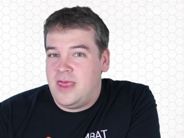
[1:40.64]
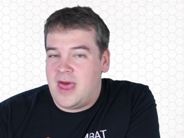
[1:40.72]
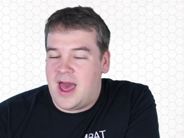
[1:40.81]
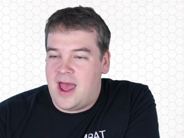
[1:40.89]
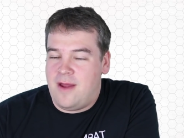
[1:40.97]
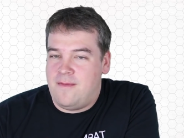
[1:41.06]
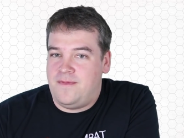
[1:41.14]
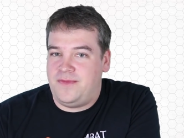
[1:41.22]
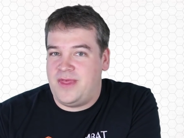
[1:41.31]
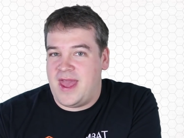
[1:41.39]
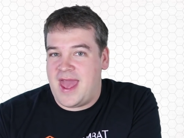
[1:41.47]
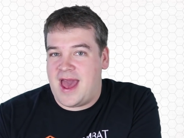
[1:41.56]

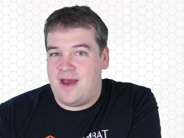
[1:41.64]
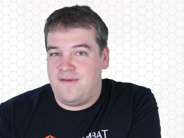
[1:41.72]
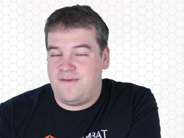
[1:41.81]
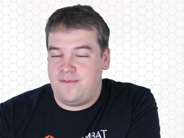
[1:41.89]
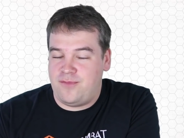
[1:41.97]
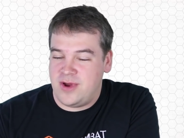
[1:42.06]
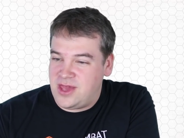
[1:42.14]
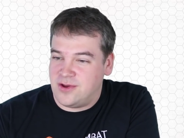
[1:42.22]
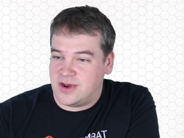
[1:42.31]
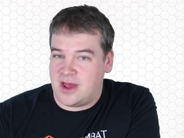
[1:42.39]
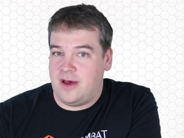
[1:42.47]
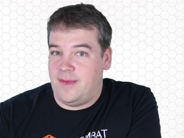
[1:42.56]
They have pretty
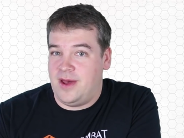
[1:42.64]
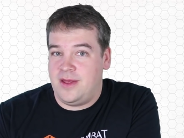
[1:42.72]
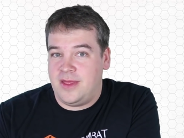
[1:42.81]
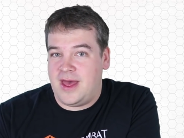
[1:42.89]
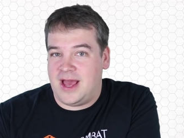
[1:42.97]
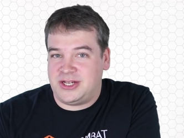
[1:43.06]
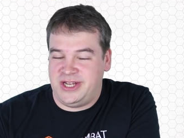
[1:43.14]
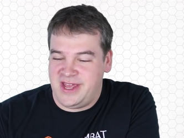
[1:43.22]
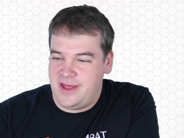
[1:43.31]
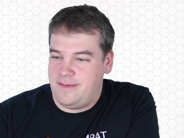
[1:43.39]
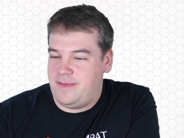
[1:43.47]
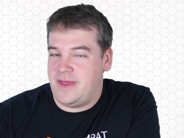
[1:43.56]
good armour
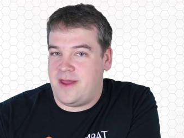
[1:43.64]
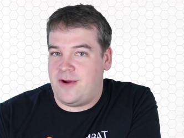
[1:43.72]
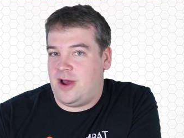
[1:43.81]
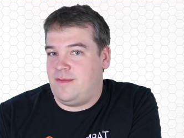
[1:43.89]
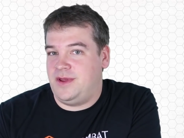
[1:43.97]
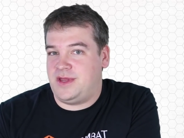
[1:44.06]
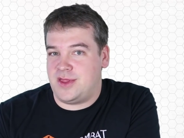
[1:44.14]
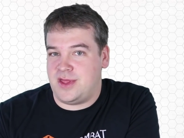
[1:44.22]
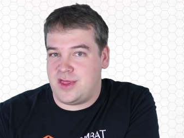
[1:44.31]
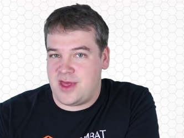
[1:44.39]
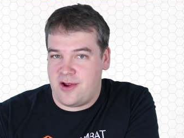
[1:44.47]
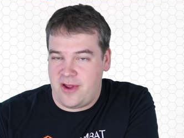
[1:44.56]
actually, but their armour does
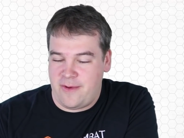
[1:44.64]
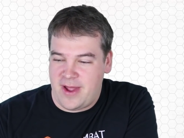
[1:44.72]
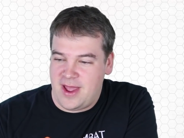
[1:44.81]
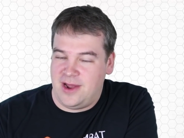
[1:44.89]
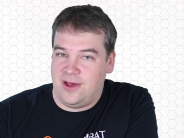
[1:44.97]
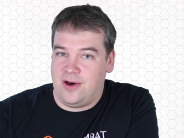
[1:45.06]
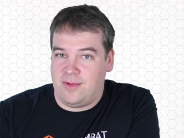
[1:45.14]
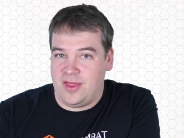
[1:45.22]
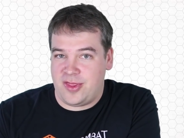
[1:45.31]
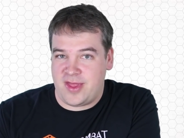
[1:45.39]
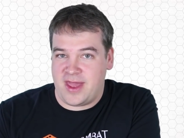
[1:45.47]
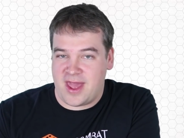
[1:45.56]
deteriorate a lot
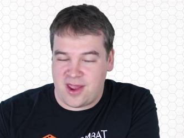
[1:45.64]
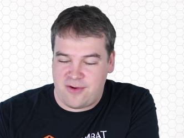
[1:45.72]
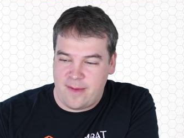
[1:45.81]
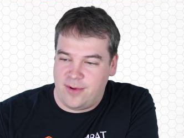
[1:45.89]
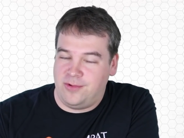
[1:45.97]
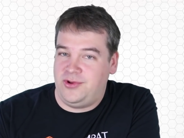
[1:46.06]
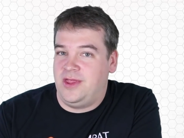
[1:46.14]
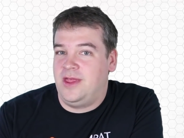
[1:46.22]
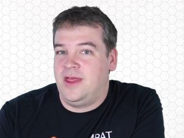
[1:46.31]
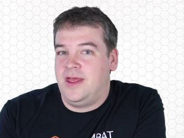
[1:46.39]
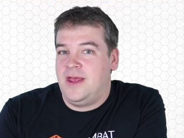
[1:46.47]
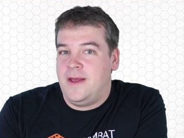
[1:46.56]
once they get crippled.
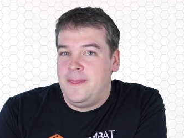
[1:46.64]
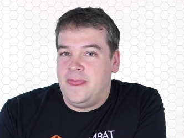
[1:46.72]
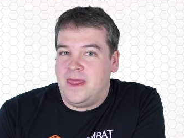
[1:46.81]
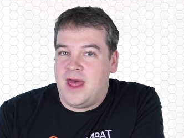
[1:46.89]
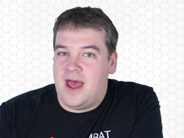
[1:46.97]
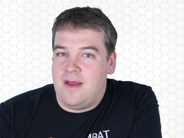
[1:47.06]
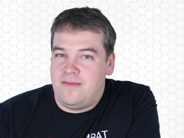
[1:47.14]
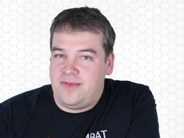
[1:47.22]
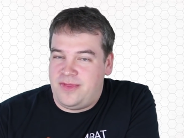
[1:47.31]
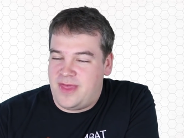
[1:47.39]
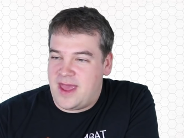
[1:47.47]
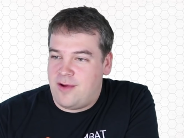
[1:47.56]

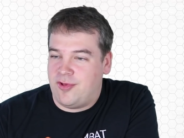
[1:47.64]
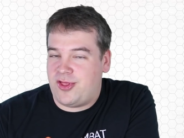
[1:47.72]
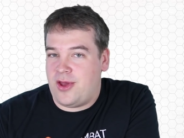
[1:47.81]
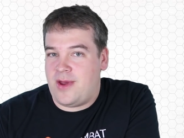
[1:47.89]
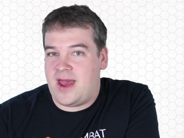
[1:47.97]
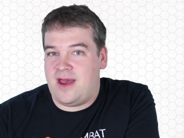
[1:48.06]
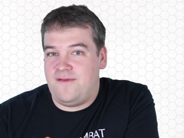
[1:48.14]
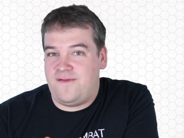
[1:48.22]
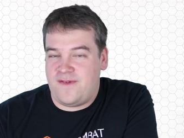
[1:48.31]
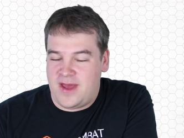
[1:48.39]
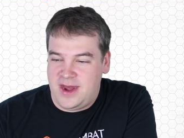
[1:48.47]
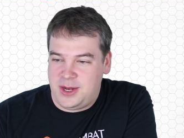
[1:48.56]
They also
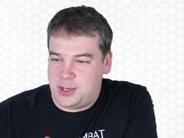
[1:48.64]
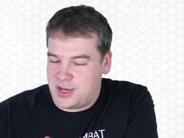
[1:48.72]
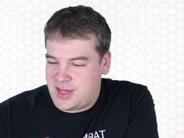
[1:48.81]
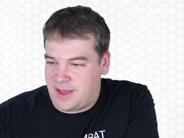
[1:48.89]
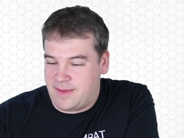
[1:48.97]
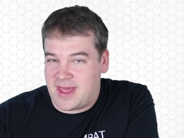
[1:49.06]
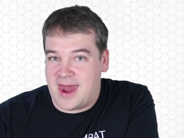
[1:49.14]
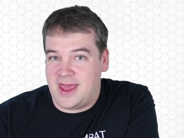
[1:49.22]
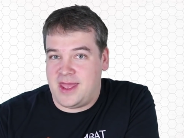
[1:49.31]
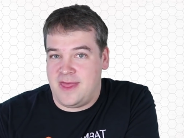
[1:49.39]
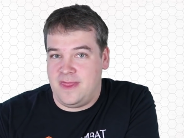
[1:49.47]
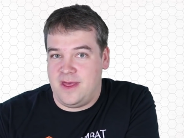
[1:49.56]
have an interesting
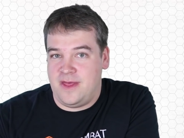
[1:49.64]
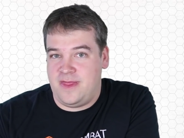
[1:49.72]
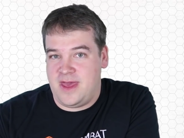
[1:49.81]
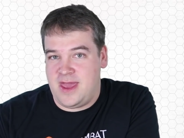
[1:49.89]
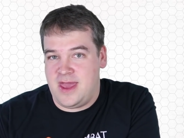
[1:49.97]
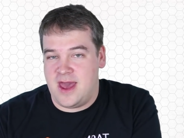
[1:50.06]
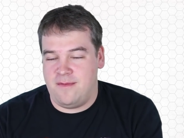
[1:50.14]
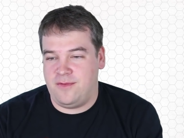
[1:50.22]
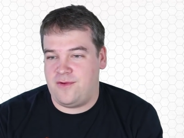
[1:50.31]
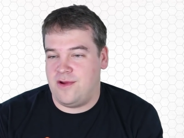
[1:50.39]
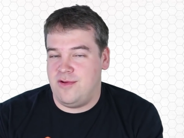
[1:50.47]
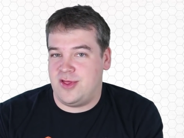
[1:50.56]
mechanic in that the
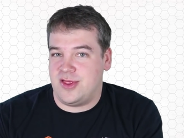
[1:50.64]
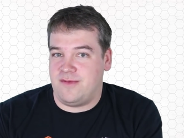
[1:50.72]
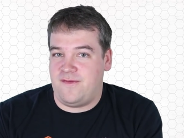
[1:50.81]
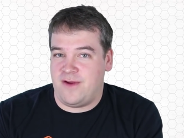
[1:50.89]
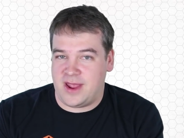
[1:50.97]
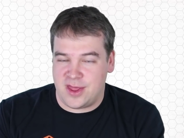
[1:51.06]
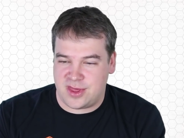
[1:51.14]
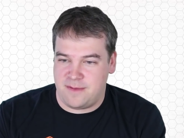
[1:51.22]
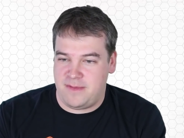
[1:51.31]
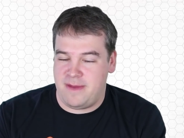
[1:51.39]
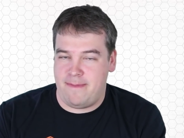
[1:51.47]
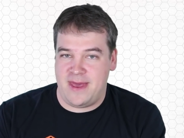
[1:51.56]
cruisers and frigates
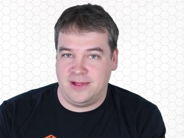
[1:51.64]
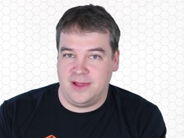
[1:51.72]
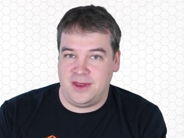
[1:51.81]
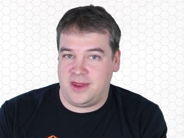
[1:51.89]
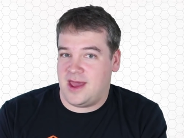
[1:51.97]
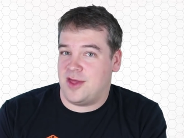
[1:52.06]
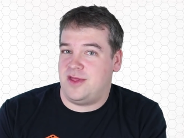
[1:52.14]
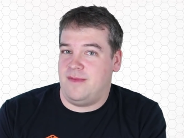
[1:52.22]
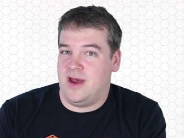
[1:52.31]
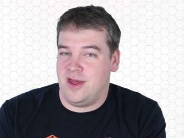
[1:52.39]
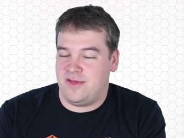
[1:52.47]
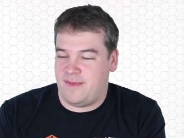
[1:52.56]
can be built and
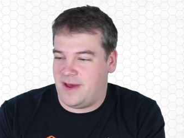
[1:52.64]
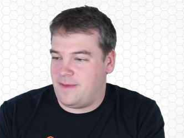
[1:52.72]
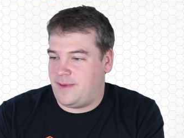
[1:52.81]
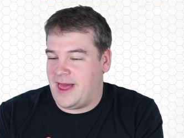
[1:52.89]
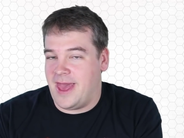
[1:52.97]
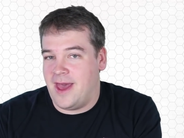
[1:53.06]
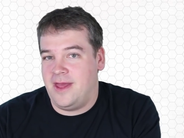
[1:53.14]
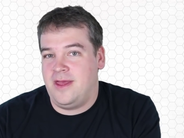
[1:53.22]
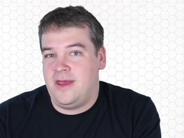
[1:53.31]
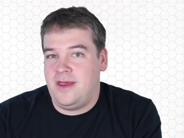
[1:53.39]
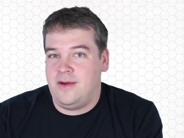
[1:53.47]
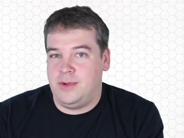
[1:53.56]
customised by the player,
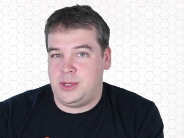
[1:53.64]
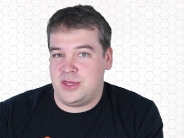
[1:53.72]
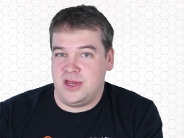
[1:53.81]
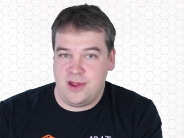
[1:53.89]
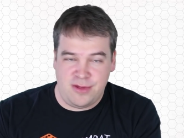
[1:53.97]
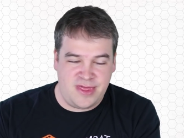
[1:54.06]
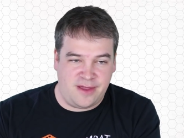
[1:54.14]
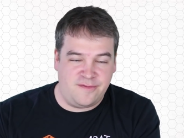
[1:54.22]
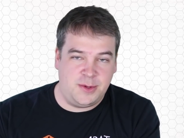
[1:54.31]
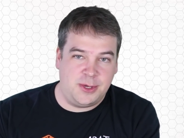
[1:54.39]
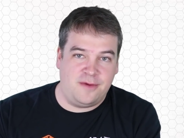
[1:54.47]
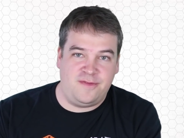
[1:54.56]
which is a new thing
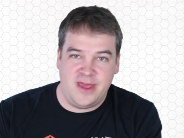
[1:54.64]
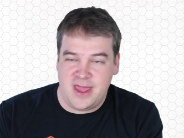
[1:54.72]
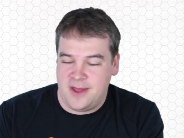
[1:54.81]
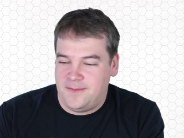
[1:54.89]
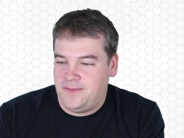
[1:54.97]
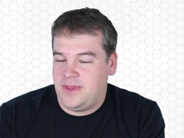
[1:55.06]
for Drop Fleet,